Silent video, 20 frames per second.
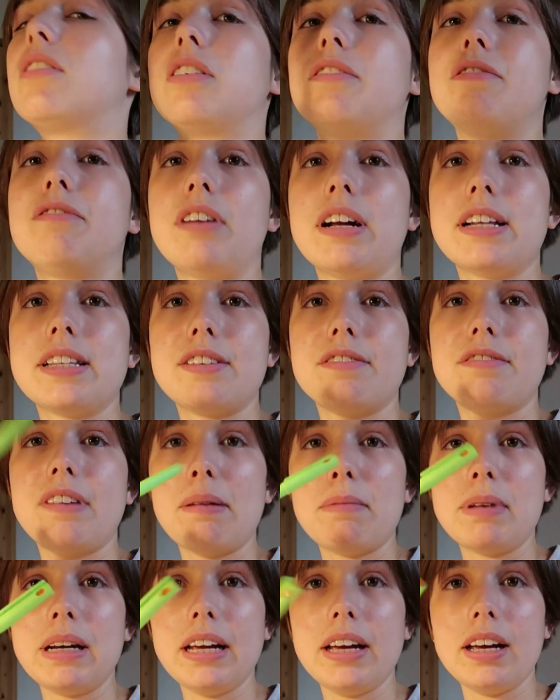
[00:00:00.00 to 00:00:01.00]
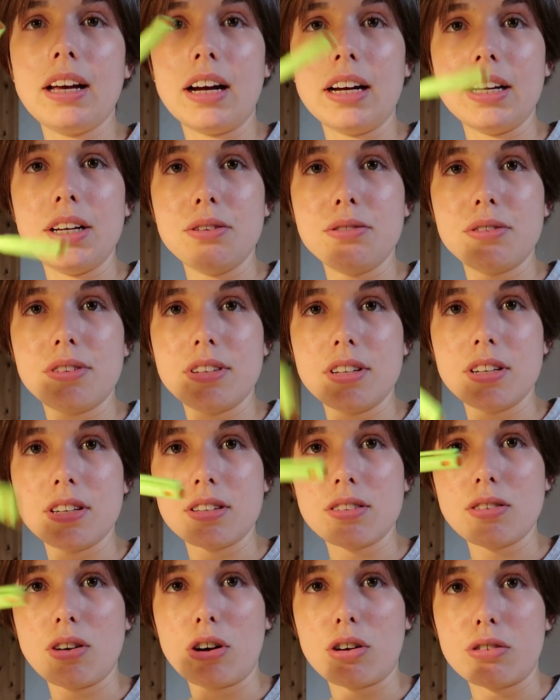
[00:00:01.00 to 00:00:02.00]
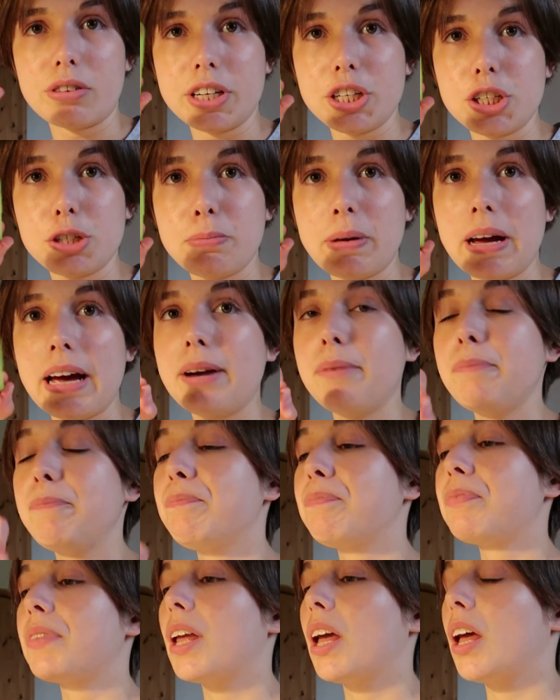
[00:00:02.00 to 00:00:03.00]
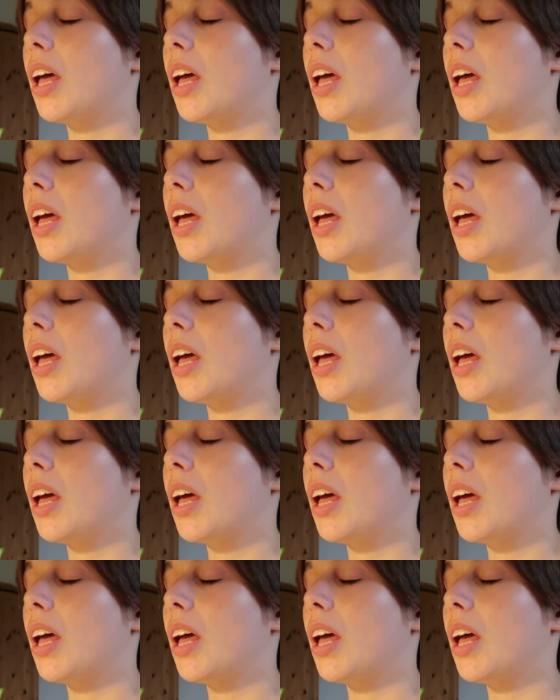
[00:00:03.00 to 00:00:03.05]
friends and family, I use this orange pen.